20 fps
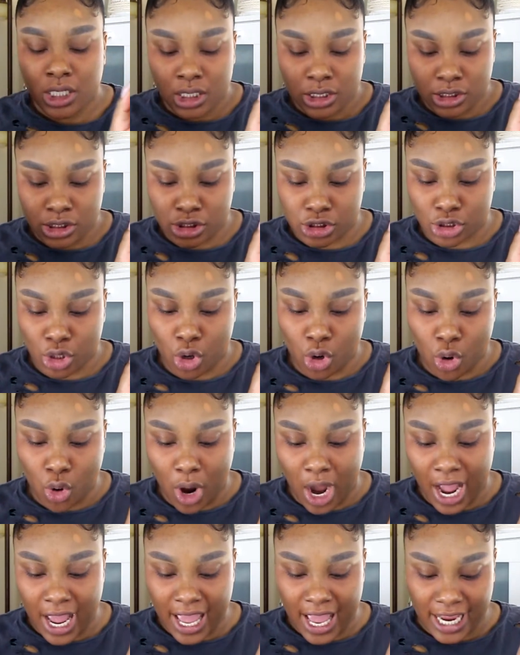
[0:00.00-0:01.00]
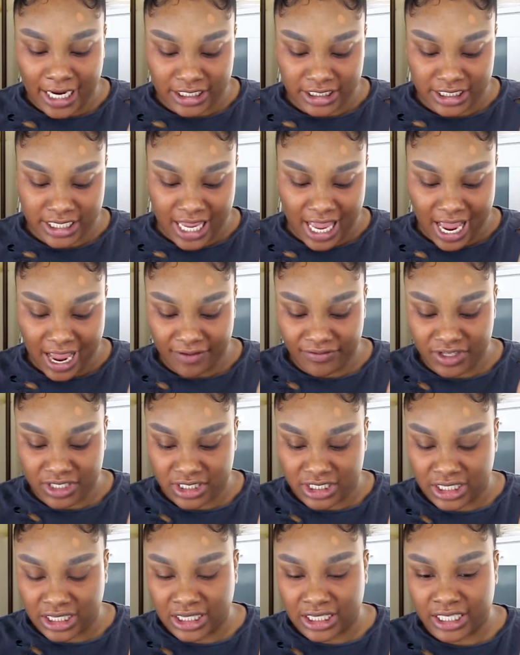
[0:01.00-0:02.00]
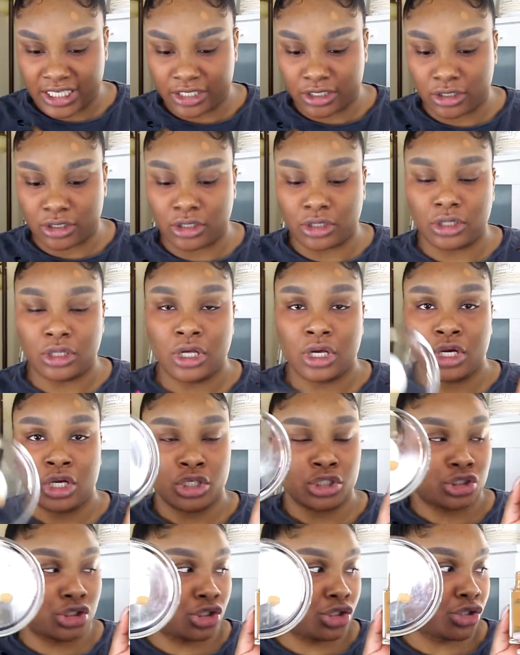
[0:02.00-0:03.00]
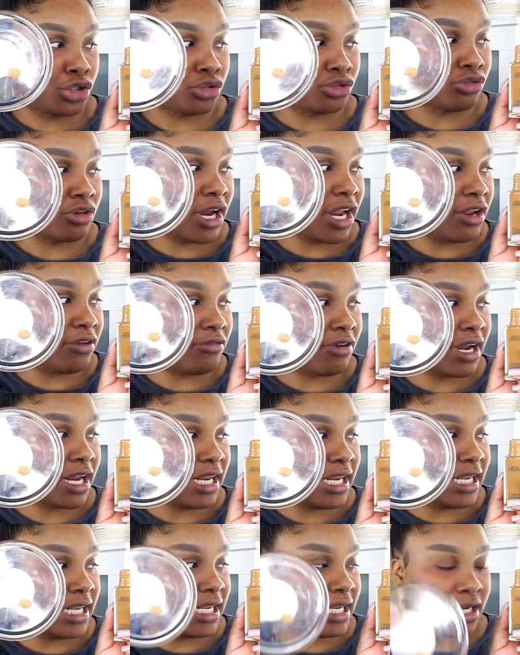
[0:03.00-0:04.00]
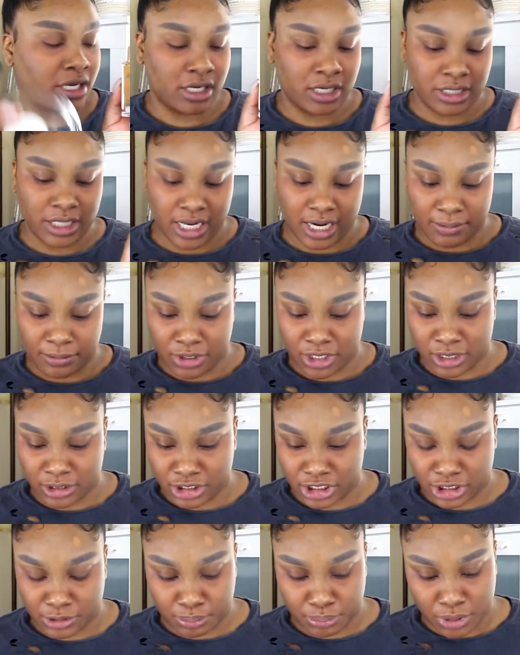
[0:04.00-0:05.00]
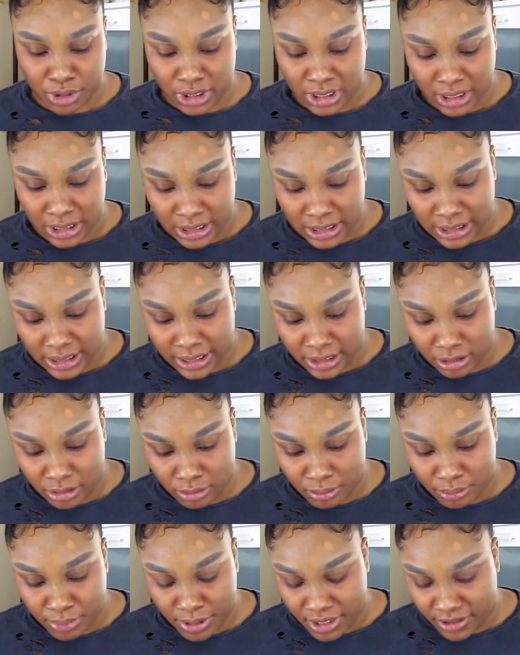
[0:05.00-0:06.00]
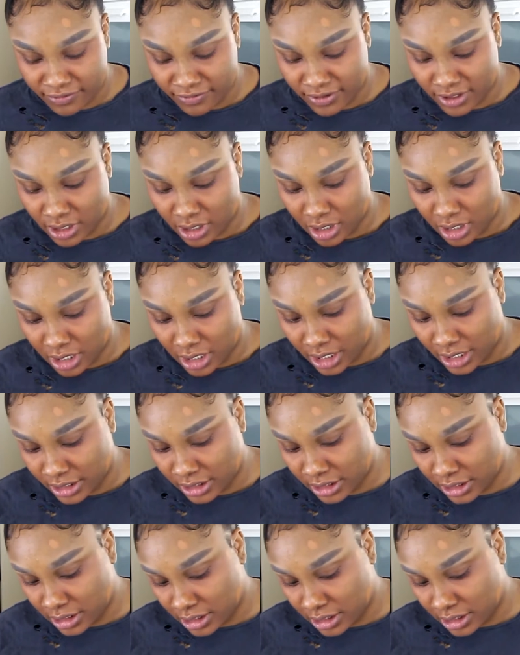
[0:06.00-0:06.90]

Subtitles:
so I actually have this little tray right here that I'm gonna just put a little bit of it on